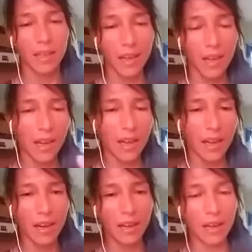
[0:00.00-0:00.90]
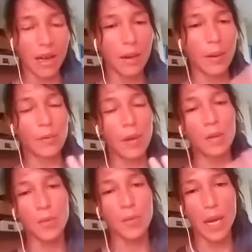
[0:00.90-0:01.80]

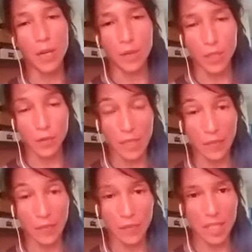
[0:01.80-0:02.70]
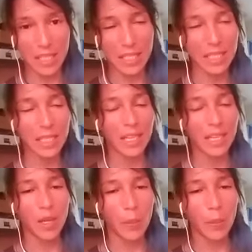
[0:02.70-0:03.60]
around the boundaries of safetiness,
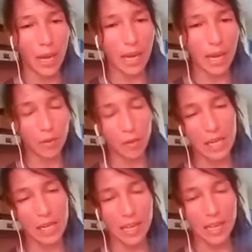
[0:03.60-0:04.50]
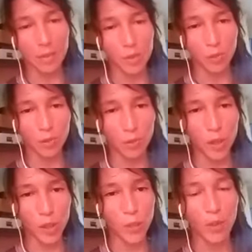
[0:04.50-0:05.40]
but I really like them to
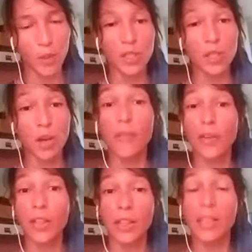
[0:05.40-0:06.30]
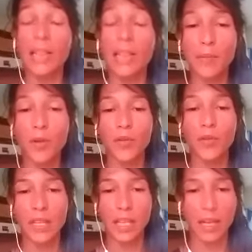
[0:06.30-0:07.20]
explore and discover that they can move
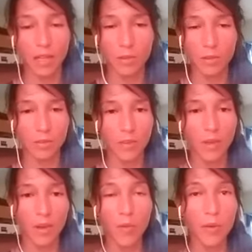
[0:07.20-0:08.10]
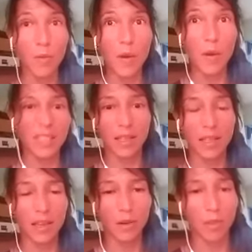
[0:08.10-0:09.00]
and they can move in ways that they
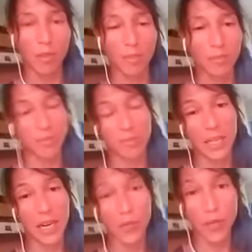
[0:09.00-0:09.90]
never thought